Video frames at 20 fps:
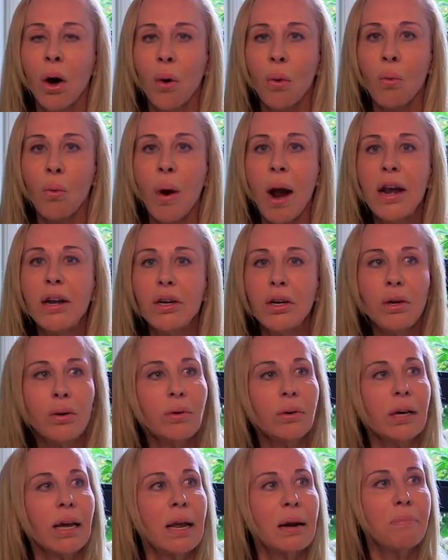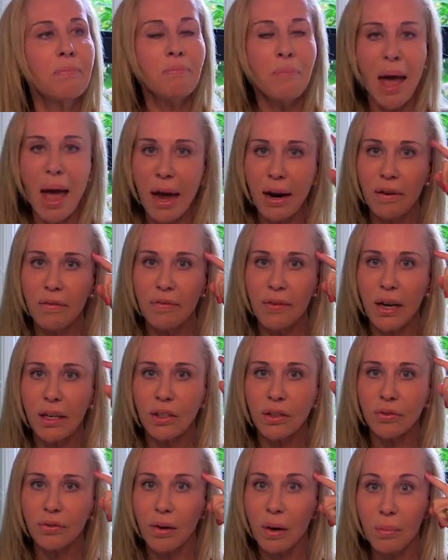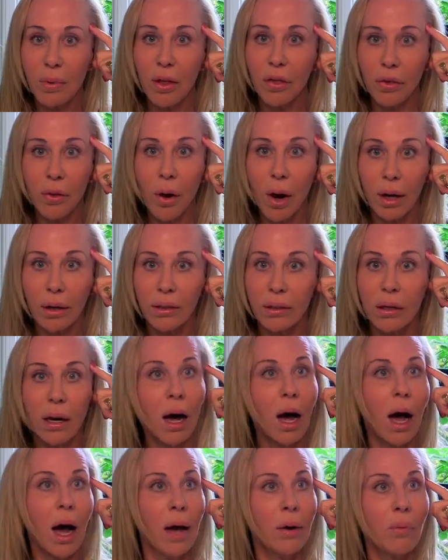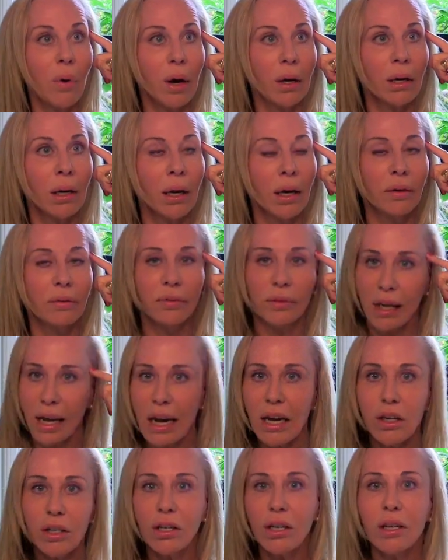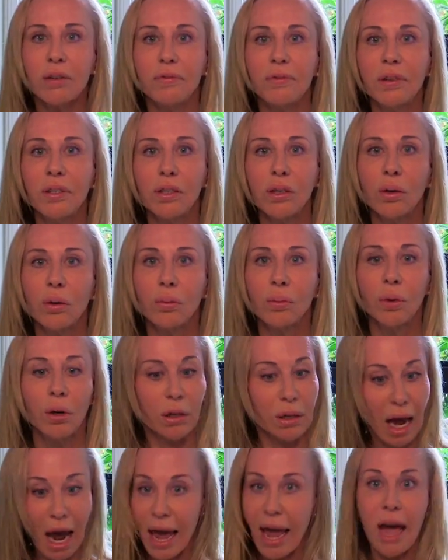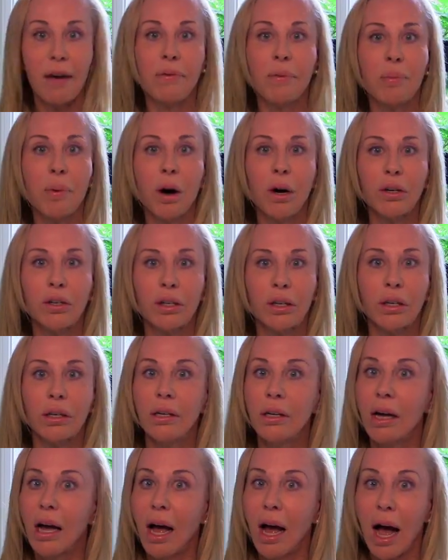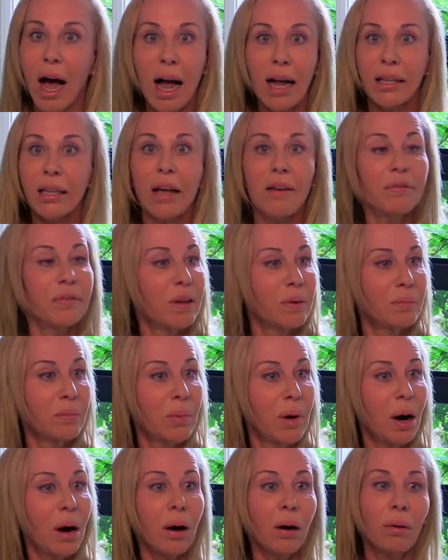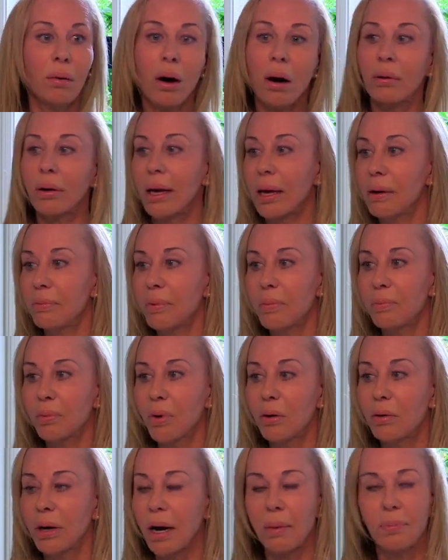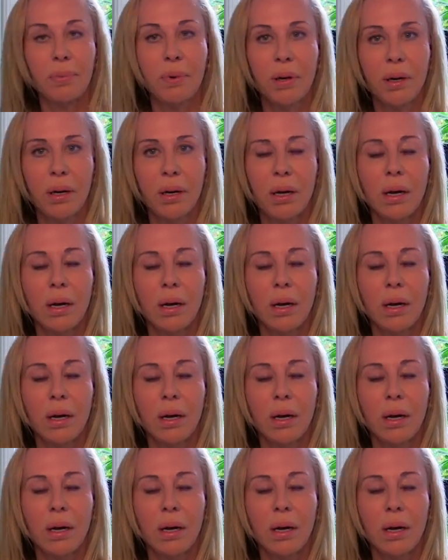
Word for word: When you can manifest from a thought, I want love, into the physical world, I have a partner, I love them, oh, okay, we broke up.